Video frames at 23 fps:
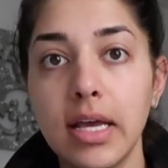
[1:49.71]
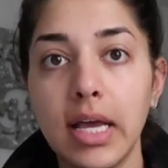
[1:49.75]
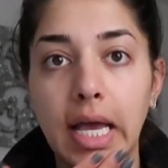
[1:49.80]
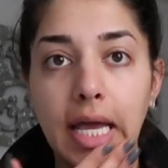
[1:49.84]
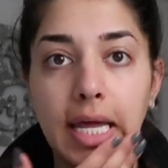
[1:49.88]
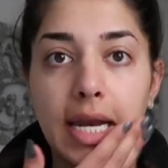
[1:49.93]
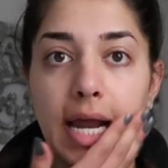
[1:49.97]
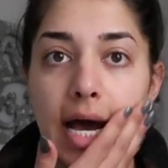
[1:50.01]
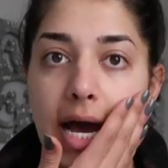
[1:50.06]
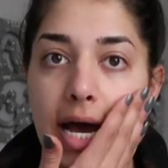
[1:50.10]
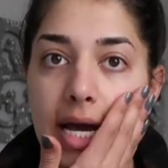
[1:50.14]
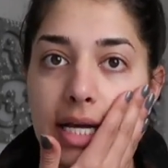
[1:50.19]

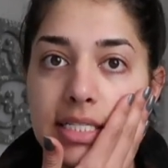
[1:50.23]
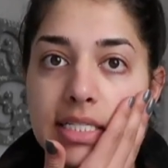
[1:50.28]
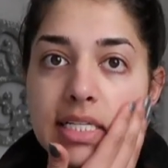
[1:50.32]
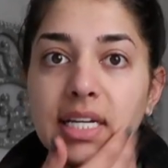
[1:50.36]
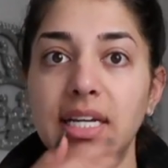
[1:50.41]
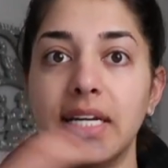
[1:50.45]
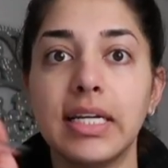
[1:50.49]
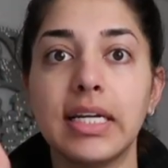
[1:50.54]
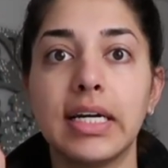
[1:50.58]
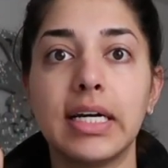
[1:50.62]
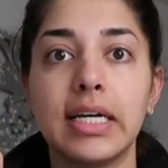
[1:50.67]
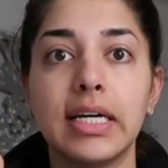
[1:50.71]
And I
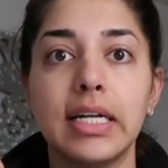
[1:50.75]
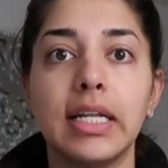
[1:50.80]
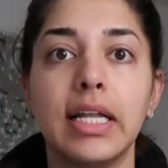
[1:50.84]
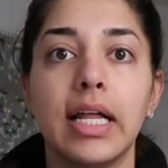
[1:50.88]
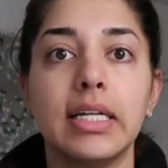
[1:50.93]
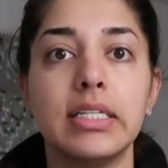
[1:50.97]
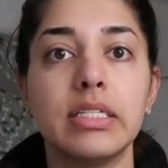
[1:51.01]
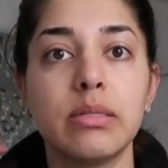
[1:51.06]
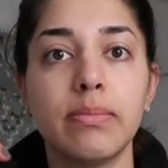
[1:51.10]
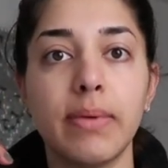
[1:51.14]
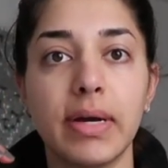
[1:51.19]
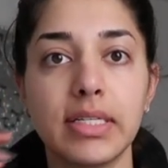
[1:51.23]
didn't
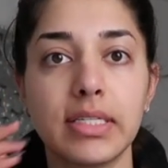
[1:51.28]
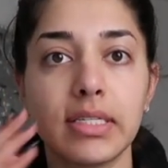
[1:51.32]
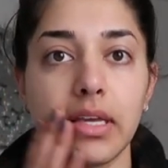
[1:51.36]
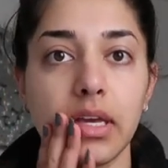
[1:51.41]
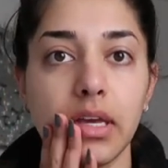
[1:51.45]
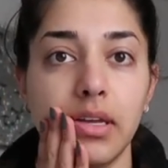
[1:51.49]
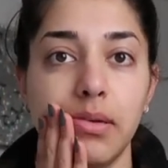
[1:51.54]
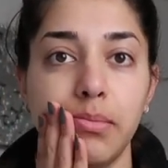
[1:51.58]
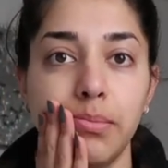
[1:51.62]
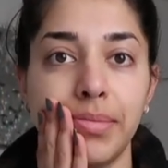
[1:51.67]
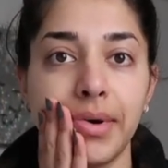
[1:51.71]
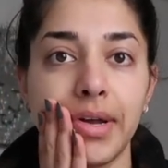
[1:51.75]
cleanse my
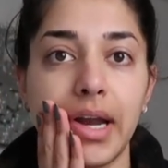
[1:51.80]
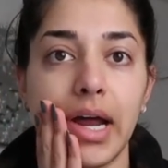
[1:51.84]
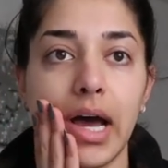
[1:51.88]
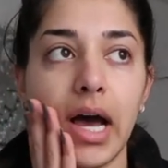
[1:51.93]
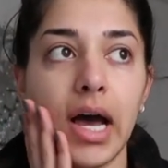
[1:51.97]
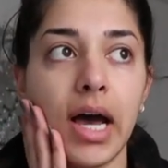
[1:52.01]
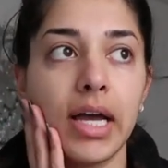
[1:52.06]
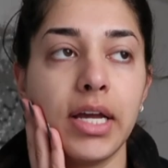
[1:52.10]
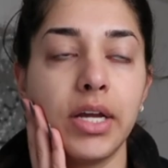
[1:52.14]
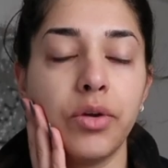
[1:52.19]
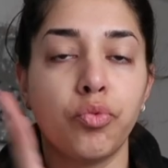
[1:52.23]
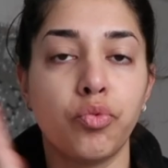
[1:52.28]
skin, but
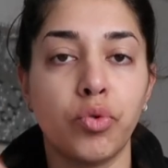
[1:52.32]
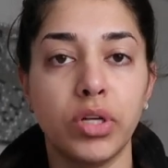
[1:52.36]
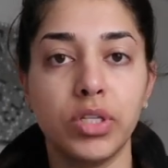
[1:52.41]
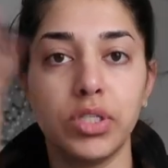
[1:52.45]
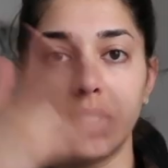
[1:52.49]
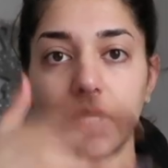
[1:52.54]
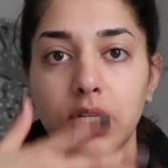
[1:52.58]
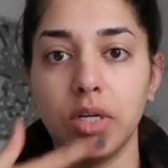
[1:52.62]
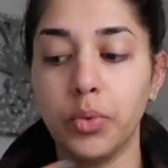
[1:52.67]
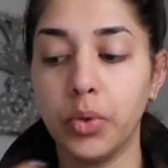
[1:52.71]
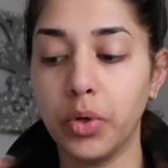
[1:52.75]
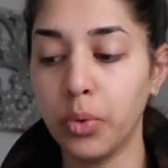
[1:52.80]
I
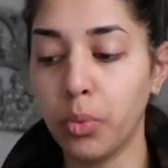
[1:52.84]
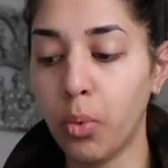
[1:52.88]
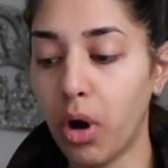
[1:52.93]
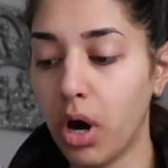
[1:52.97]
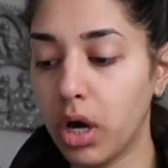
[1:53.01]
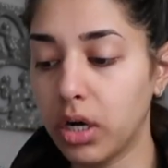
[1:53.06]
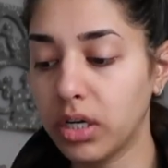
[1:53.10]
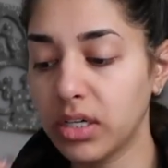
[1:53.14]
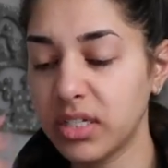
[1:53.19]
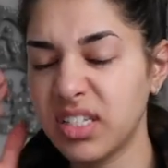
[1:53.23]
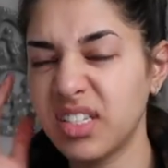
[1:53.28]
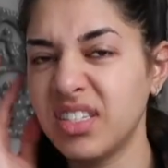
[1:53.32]
rinsed it with
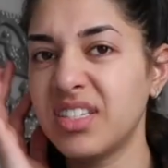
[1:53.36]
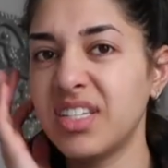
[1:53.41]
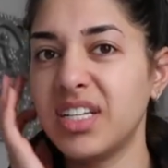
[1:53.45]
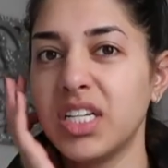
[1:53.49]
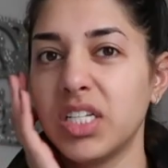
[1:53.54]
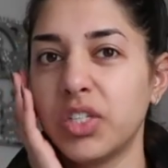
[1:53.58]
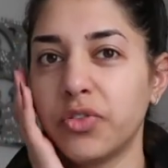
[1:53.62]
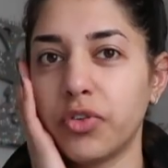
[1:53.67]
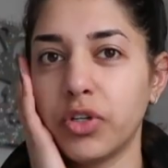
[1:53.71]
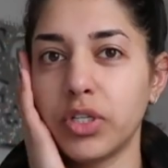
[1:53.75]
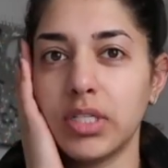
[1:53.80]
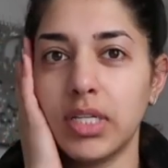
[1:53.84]
water since it
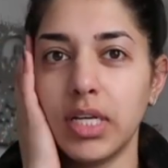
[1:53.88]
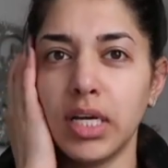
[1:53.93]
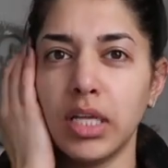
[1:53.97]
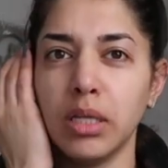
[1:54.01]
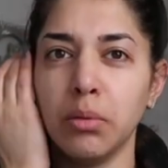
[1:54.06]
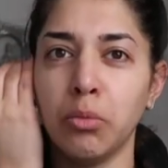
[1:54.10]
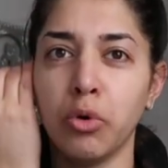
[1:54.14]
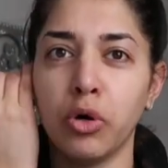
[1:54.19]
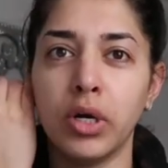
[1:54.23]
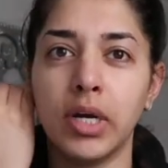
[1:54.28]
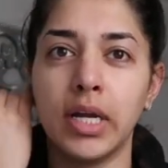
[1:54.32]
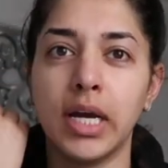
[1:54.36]
is first thing in the
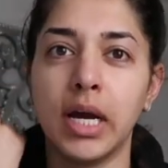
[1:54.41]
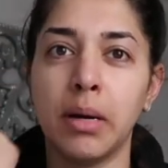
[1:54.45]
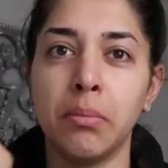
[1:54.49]
morning.